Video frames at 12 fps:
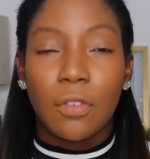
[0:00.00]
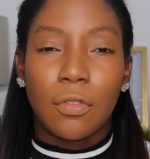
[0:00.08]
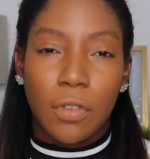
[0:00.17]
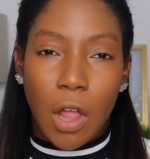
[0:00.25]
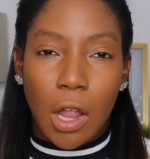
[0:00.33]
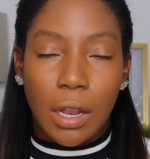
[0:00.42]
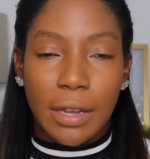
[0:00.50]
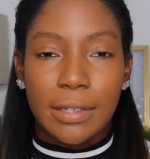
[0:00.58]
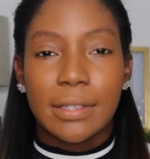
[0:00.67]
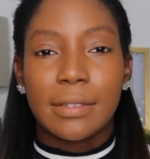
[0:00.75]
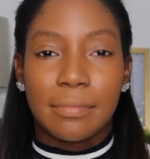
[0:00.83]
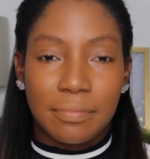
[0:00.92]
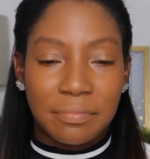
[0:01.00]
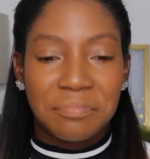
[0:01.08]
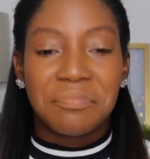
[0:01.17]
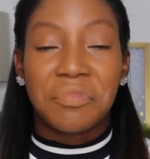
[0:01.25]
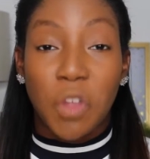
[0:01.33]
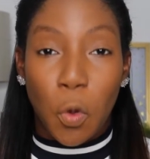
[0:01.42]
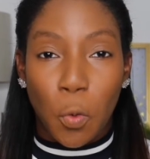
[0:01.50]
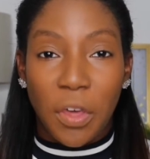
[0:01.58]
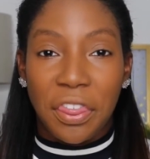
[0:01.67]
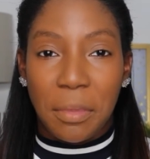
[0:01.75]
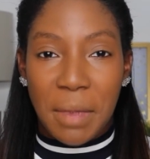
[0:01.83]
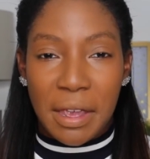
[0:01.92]
Flawless
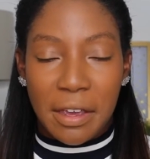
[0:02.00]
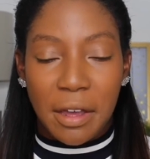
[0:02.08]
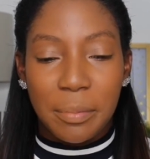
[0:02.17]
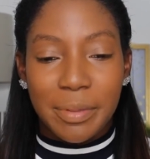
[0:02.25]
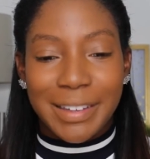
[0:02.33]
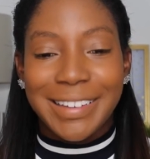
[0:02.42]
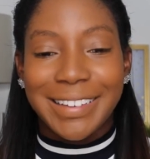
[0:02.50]
with the makeup.